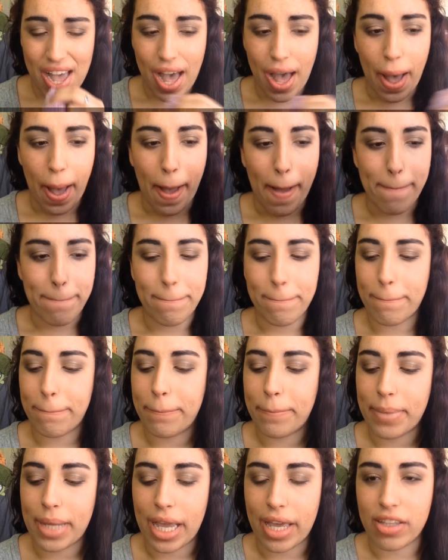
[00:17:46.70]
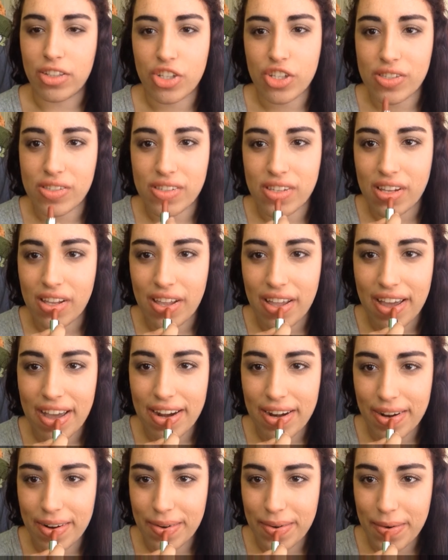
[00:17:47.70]
And just, I
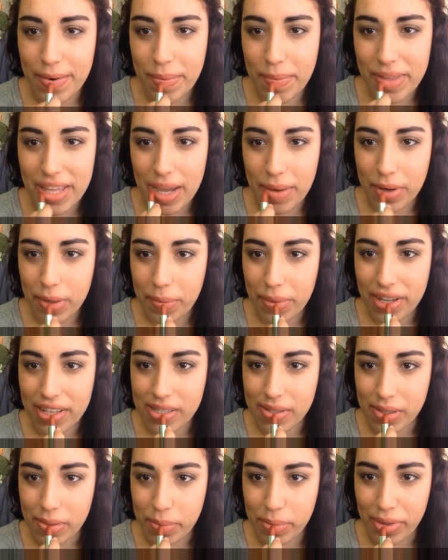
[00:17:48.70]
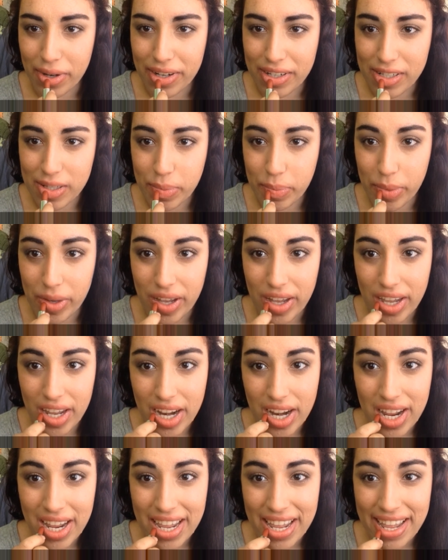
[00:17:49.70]
don't know. Normally I would apply this with a brush, but
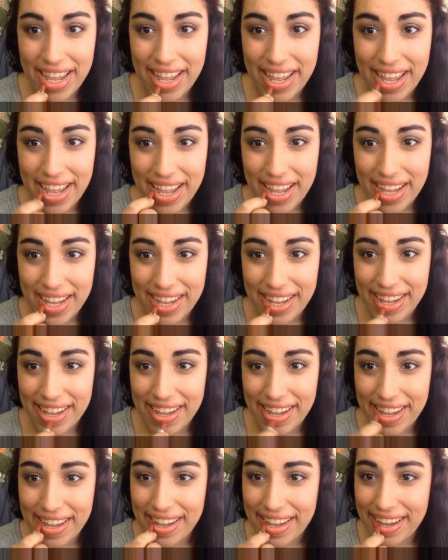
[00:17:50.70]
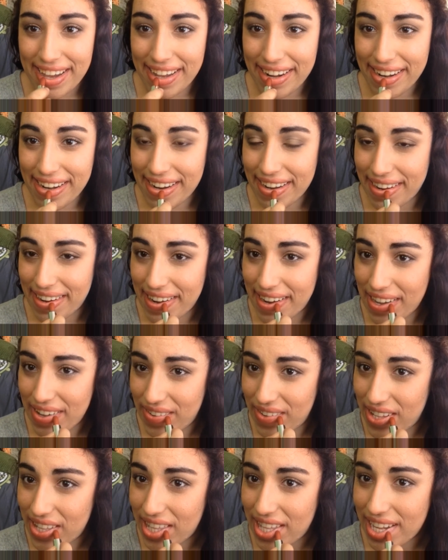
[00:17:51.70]
I don't know. I
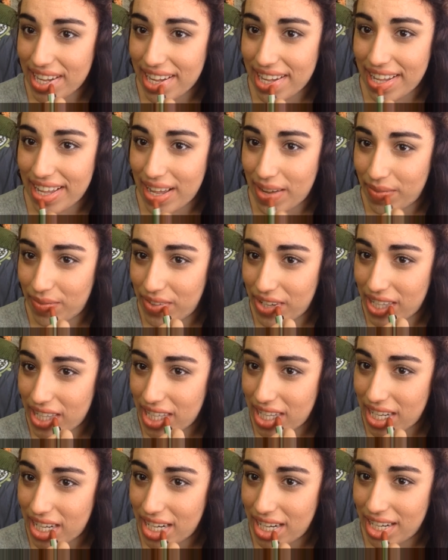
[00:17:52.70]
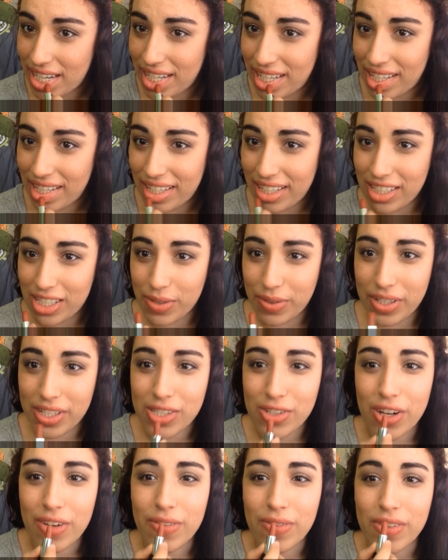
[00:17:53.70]
feel like I'm feeling doing it
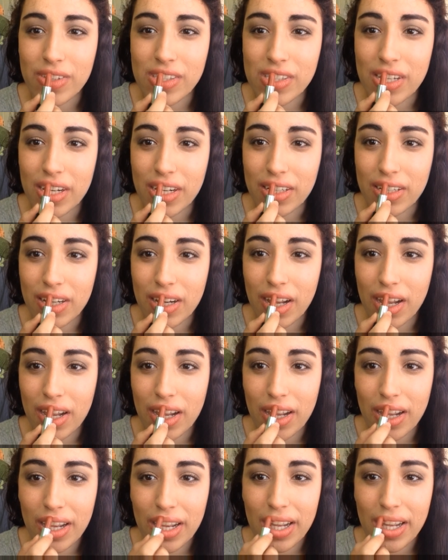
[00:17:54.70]
straight from the stick today.